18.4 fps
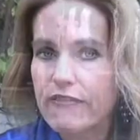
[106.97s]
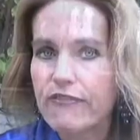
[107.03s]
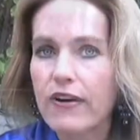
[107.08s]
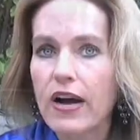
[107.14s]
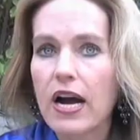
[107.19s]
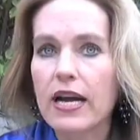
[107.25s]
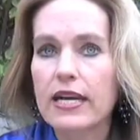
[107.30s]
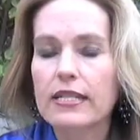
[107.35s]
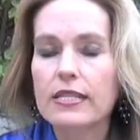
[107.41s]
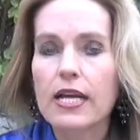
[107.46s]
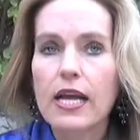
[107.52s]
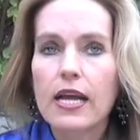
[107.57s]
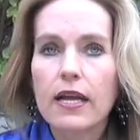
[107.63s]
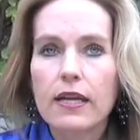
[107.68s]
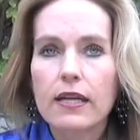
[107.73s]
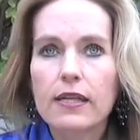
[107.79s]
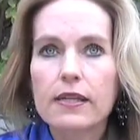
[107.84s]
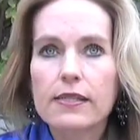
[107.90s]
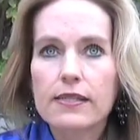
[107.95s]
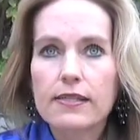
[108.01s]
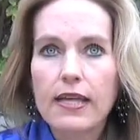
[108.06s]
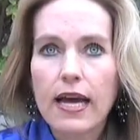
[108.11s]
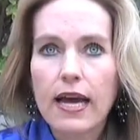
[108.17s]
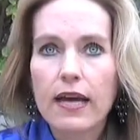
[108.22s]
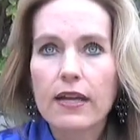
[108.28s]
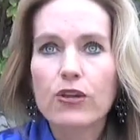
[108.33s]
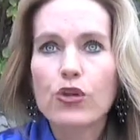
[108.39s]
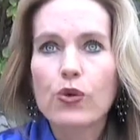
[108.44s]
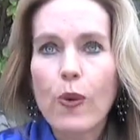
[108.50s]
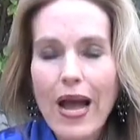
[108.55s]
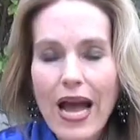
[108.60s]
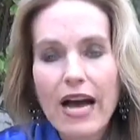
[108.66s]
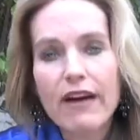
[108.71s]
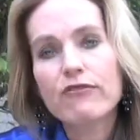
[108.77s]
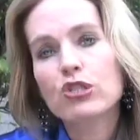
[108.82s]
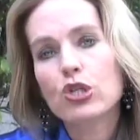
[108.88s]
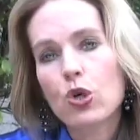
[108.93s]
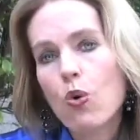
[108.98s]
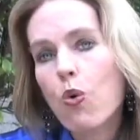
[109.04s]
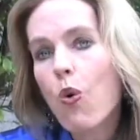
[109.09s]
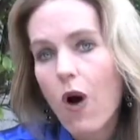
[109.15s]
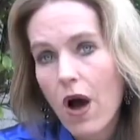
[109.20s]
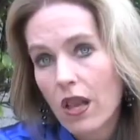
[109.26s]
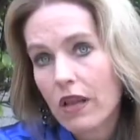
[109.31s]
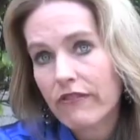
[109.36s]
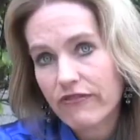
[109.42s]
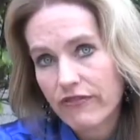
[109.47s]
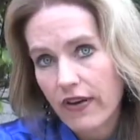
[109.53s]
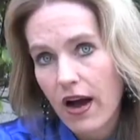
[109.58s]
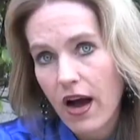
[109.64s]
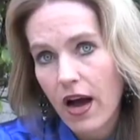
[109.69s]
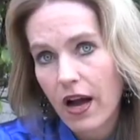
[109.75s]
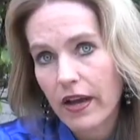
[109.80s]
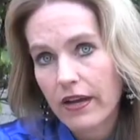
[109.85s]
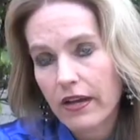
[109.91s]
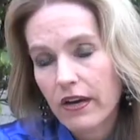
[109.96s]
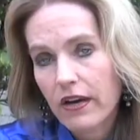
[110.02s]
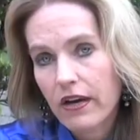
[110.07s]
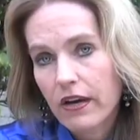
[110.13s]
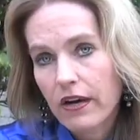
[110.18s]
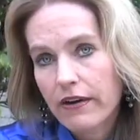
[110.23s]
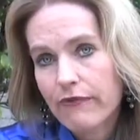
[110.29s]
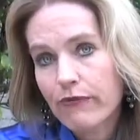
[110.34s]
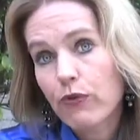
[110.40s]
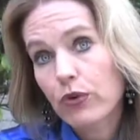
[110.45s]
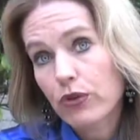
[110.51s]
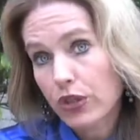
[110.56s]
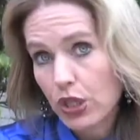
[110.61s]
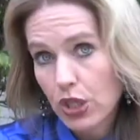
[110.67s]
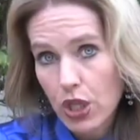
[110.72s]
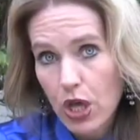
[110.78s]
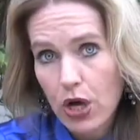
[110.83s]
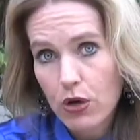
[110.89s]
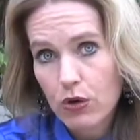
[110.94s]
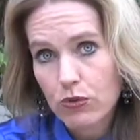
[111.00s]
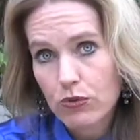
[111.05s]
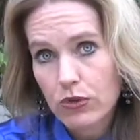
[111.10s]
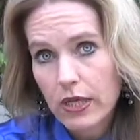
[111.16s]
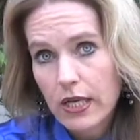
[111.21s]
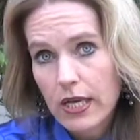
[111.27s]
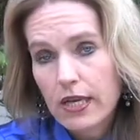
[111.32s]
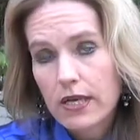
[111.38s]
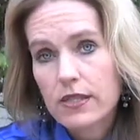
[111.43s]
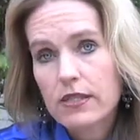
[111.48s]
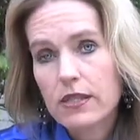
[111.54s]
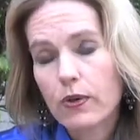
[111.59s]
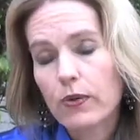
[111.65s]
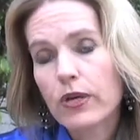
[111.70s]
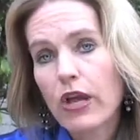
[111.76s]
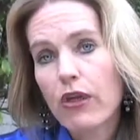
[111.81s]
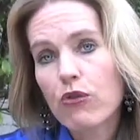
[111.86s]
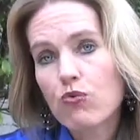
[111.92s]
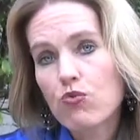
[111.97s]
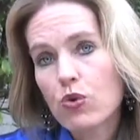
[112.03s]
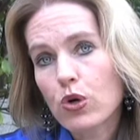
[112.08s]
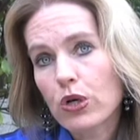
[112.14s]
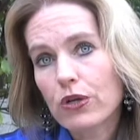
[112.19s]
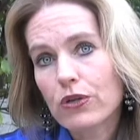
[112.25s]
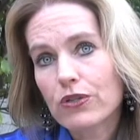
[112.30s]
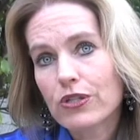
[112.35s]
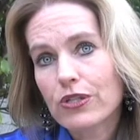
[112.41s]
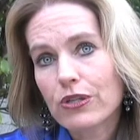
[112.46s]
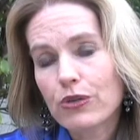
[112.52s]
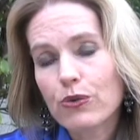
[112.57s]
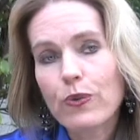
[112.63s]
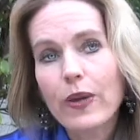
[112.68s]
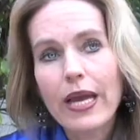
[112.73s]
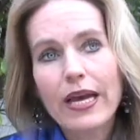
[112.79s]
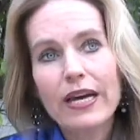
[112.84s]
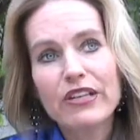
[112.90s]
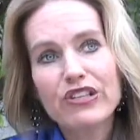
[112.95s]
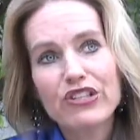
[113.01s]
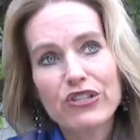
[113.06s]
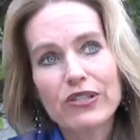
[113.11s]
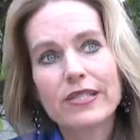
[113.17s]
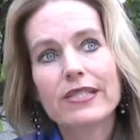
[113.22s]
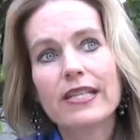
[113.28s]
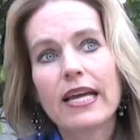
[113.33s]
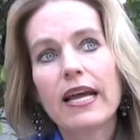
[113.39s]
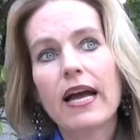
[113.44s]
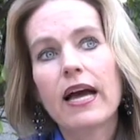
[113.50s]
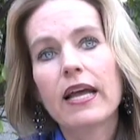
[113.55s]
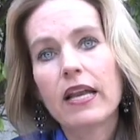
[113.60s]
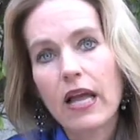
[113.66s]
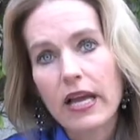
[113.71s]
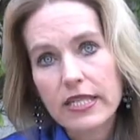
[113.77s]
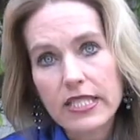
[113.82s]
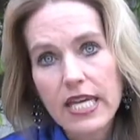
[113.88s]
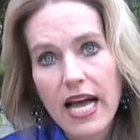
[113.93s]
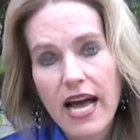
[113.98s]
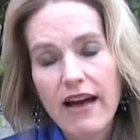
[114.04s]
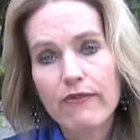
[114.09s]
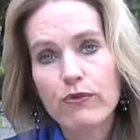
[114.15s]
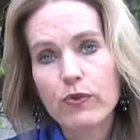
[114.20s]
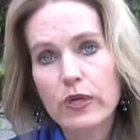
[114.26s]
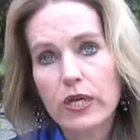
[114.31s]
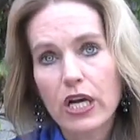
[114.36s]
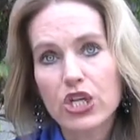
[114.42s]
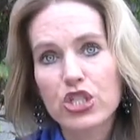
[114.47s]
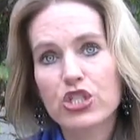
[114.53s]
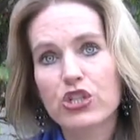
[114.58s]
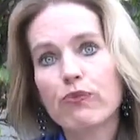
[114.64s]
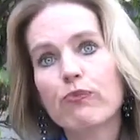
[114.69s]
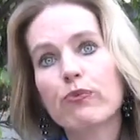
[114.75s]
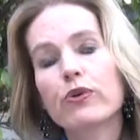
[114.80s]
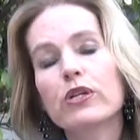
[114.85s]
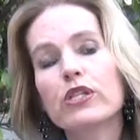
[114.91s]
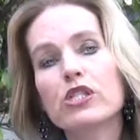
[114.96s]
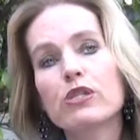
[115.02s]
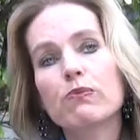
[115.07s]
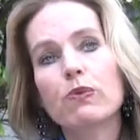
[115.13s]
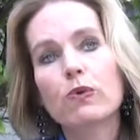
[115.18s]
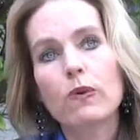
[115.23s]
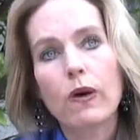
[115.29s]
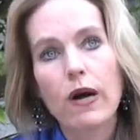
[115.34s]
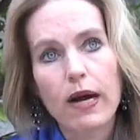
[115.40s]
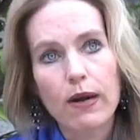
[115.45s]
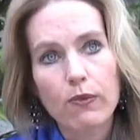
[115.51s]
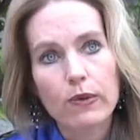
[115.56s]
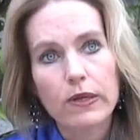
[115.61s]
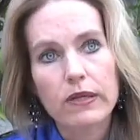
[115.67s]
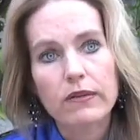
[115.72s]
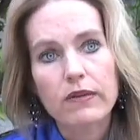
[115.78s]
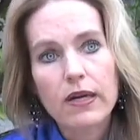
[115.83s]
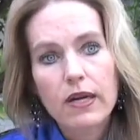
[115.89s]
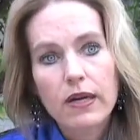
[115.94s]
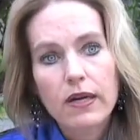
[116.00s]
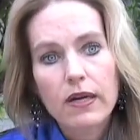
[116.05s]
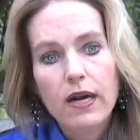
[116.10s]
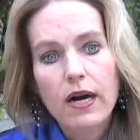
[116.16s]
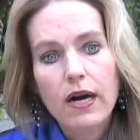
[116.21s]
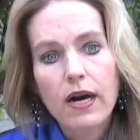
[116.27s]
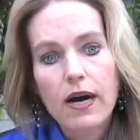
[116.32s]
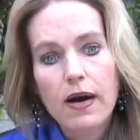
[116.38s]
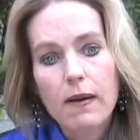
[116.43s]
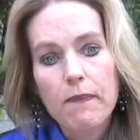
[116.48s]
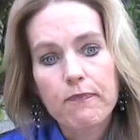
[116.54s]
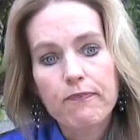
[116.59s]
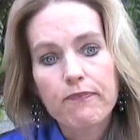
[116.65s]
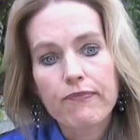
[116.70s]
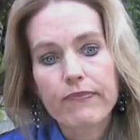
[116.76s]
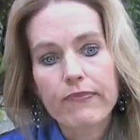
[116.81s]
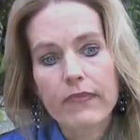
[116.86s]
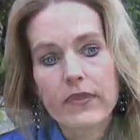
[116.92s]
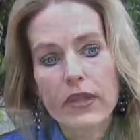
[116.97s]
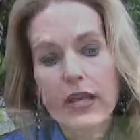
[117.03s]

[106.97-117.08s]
find is that you have to qualify for the loan. So in other words, you can't just say, I'd like to have a reduction of principal, I would um,